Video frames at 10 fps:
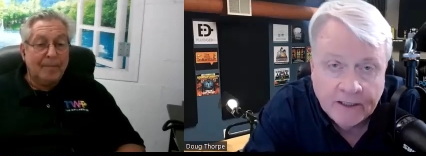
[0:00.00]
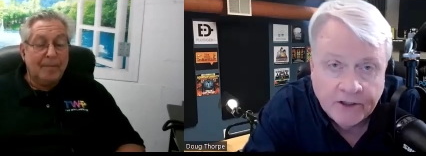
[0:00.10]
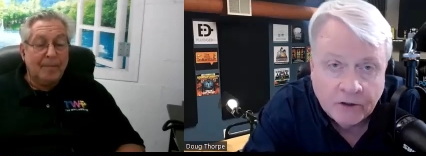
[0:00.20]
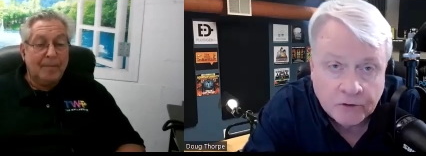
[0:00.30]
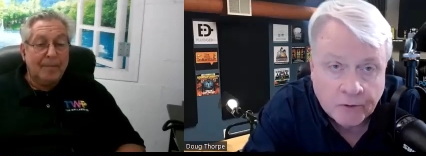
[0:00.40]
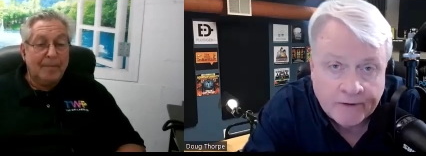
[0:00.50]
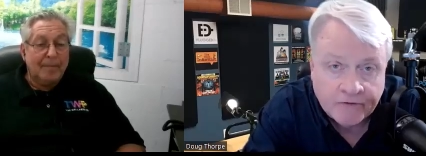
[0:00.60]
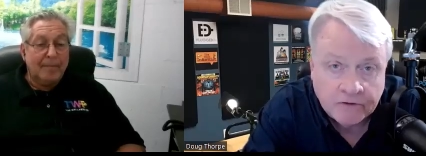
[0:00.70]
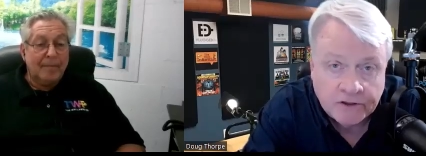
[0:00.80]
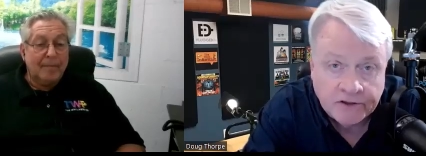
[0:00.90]
Speaker 1: those
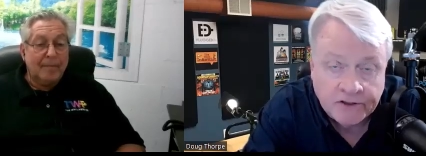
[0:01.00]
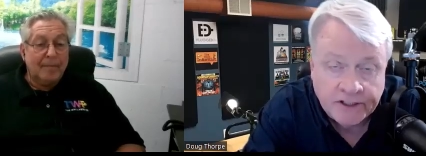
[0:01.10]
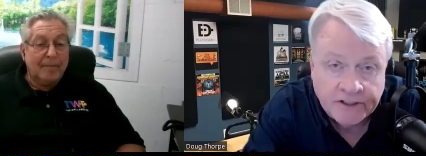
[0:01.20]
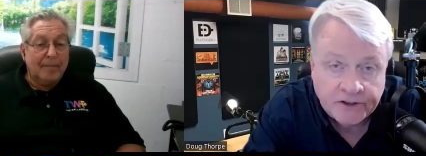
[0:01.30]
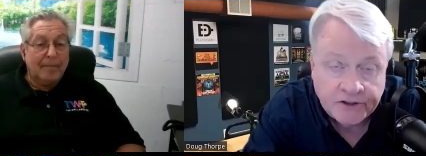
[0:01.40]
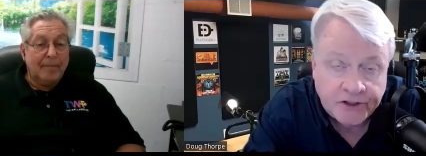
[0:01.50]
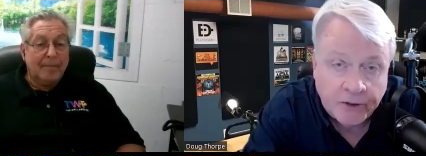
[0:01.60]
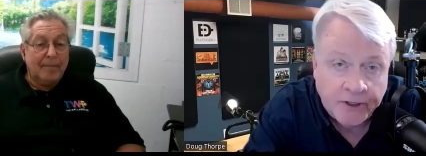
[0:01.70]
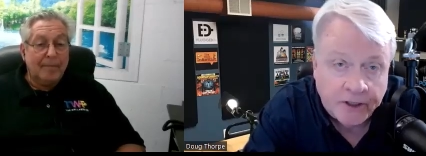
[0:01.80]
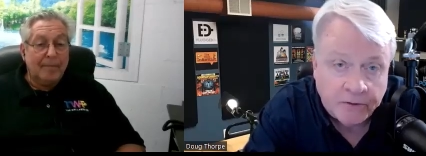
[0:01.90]
references in the
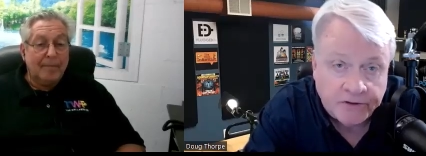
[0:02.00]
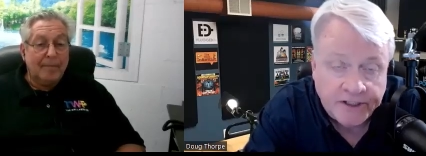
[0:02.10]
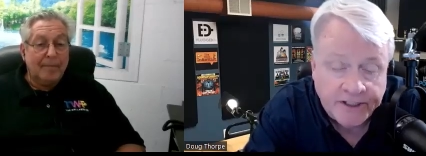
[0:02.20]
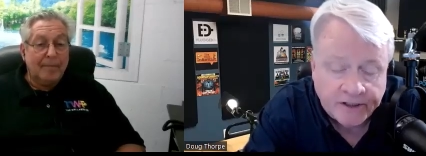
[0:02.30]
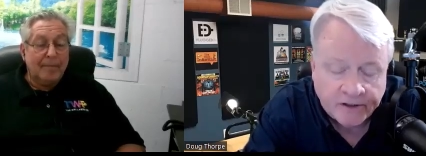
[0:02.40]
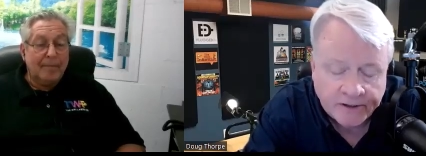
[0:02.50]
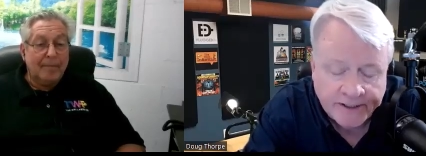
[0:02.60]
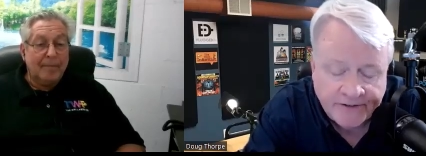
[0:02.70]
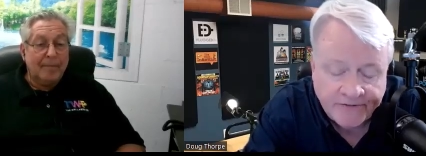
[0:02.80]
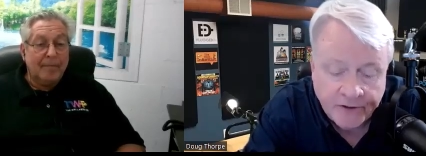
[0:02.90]
show notes here.
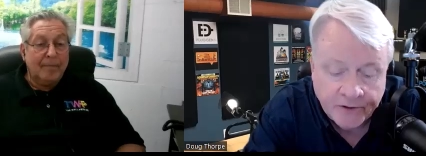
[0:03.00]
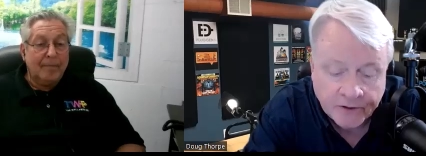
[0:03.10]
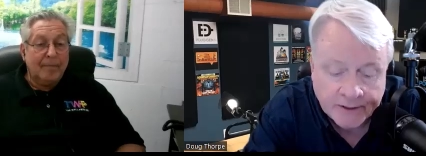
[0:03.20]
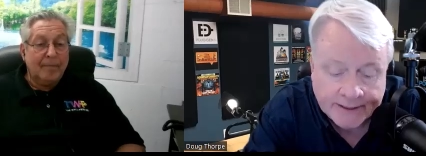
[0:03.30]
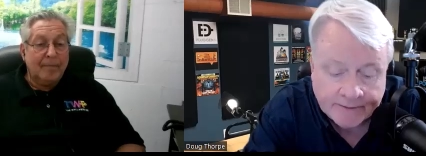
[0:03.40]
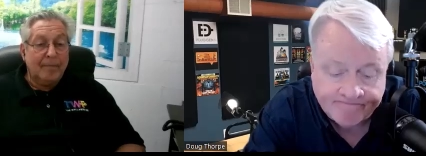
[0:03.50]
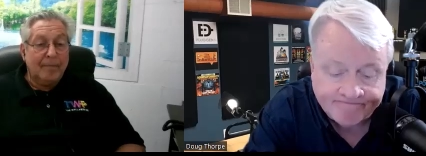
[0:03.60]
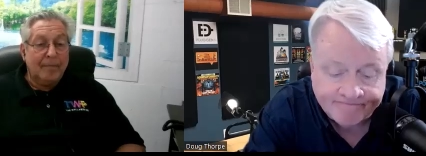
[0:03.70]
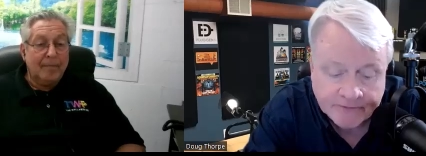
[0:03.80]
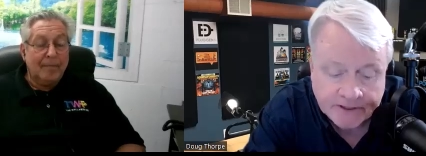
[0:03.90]
If you're
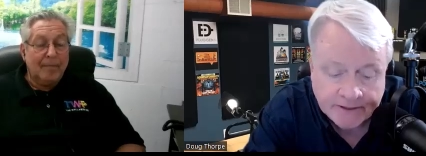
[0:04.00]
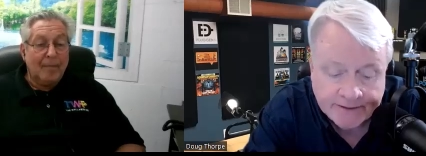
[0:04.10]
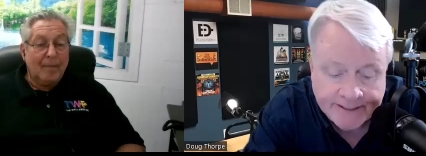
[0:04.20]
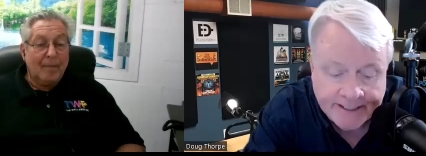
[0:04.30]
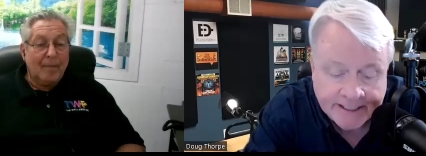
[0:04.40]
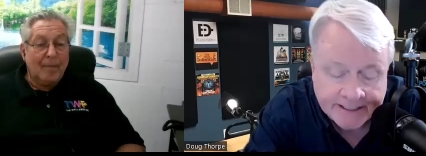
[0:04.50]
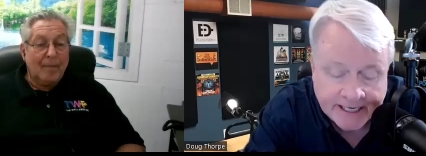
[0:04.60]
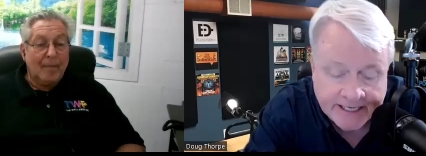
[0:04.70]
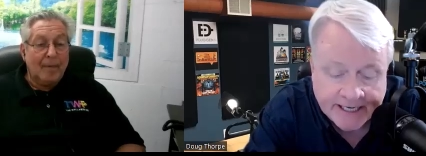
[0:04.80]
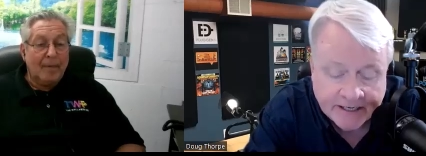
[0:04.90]
um, uh, didn't get
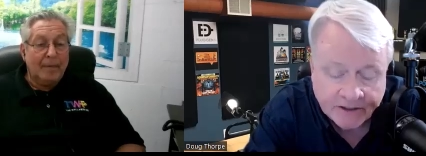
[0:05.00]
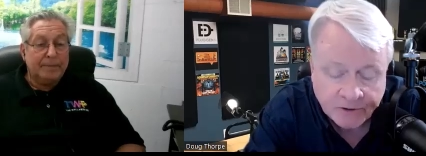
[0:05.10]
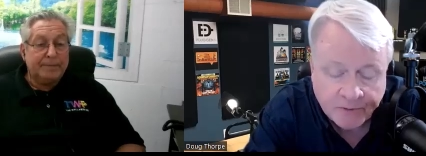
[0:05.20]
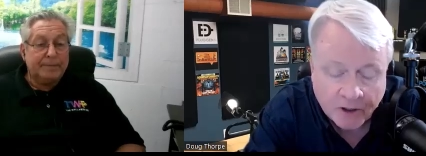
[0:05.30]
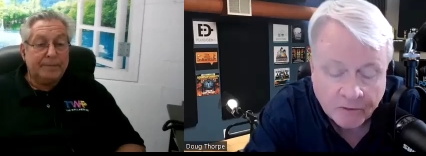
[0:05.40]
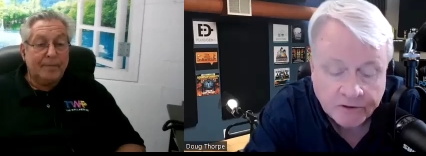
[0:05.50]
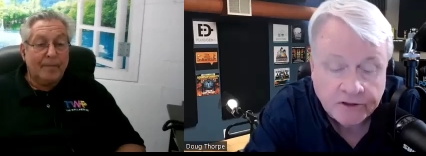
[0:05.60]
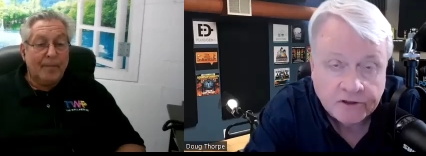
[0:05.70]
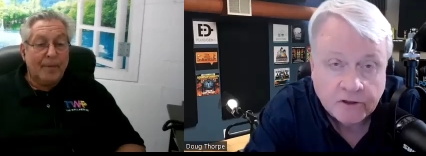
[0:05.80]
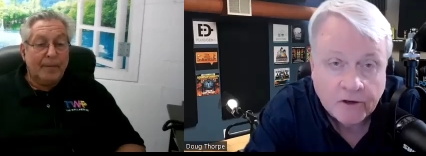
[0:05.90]
that down as Paul was
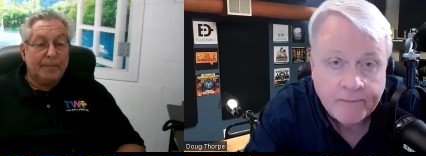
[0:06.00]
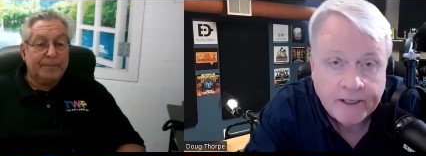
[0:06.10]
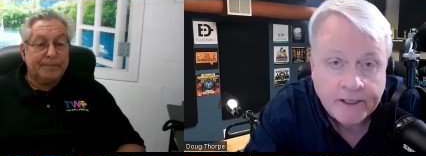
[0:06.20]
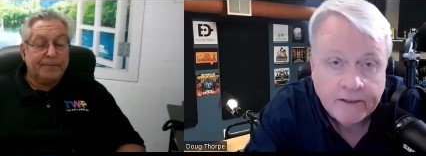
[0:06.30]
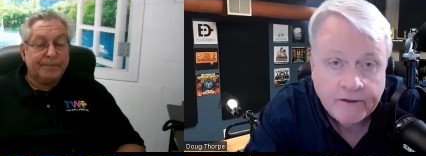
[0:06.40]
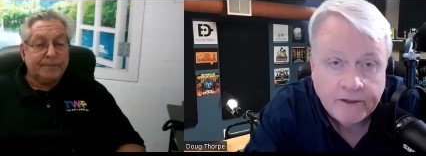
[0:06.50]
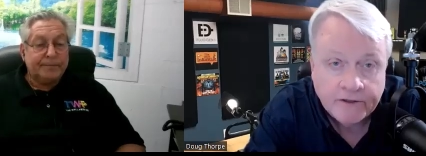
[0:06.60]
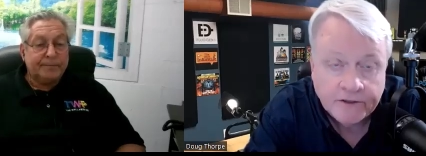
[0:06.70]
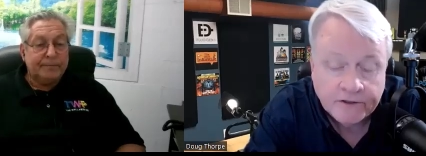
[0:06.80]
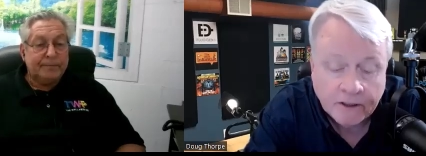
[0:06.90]
describing it, you can
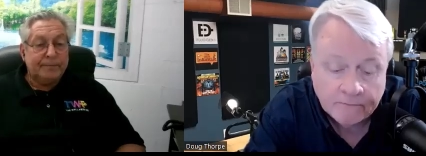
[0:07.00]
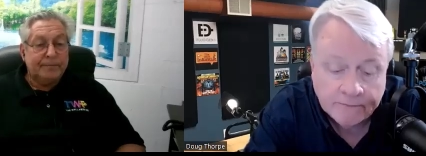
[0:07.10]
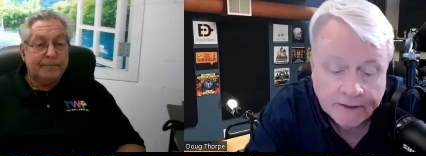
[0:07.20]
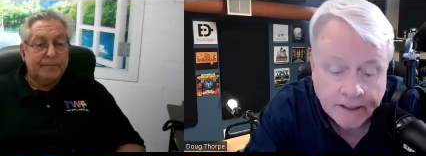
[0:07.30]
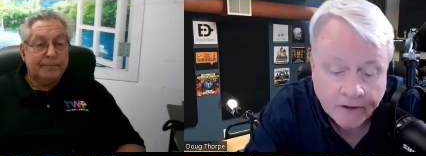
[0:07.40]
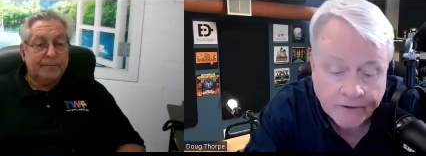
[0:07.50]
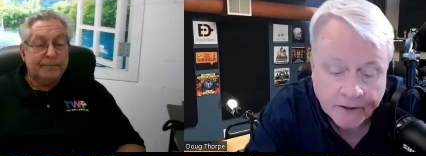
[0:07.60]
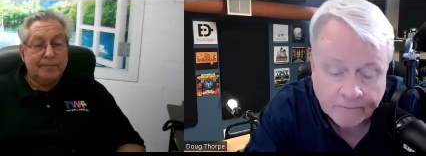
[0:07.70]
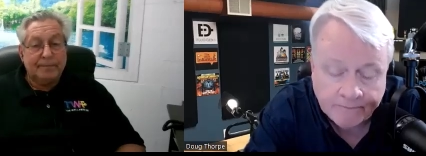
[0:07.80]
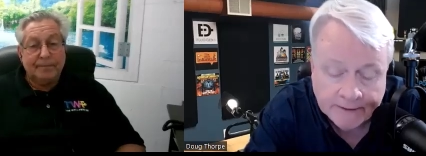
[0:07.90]
just click on the